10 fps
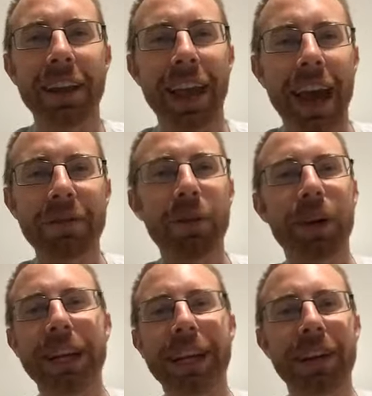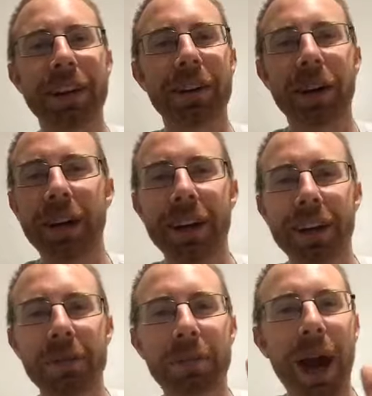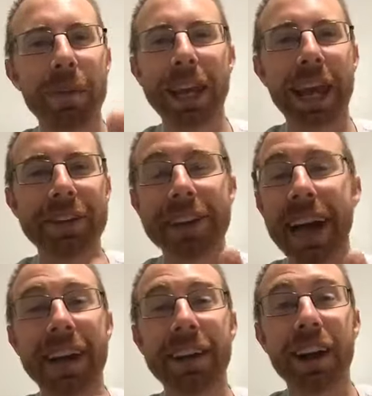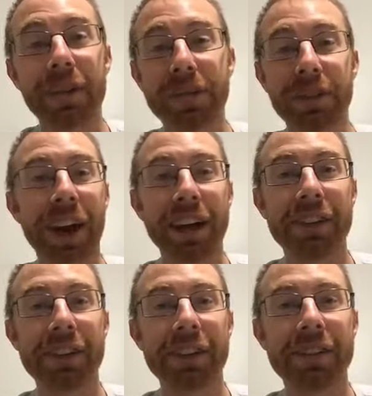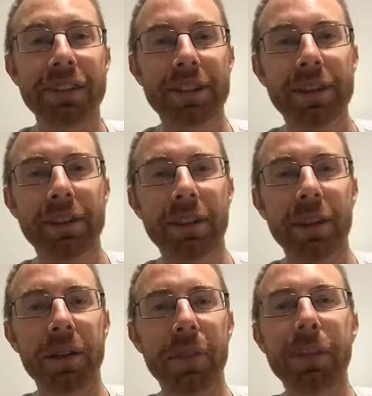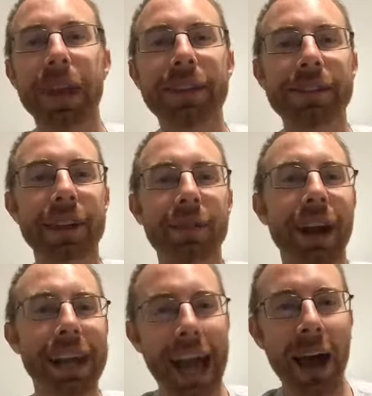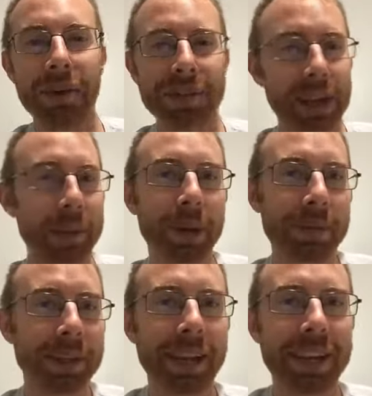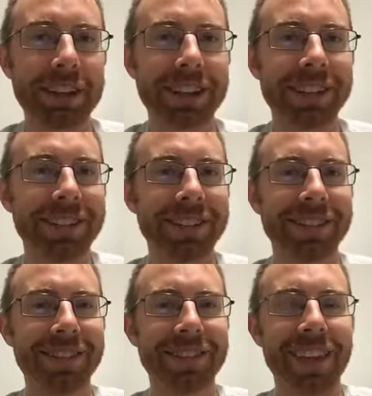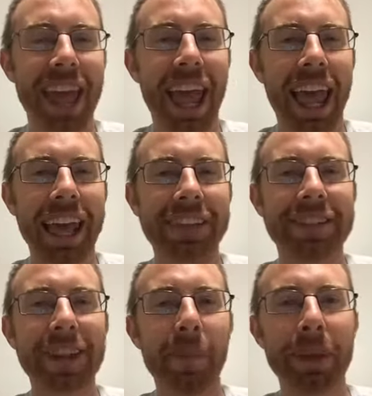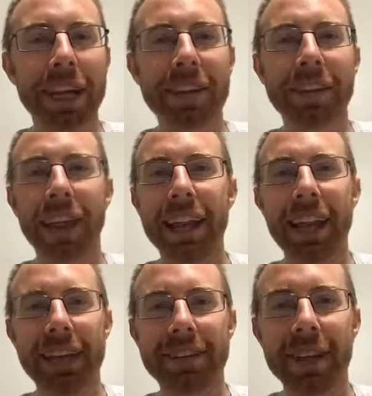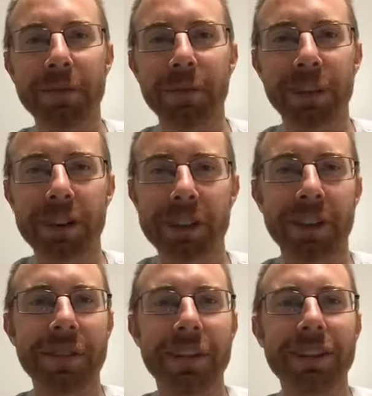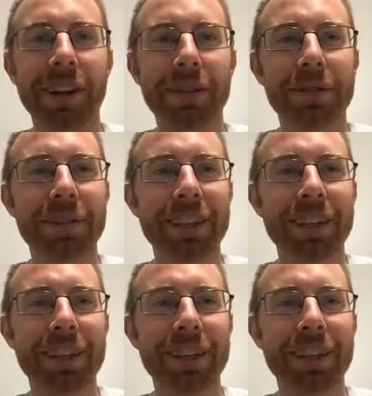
everyone here probably has had enough strategies. The biggest thing right now is implementation and stepping into that next level version of yourself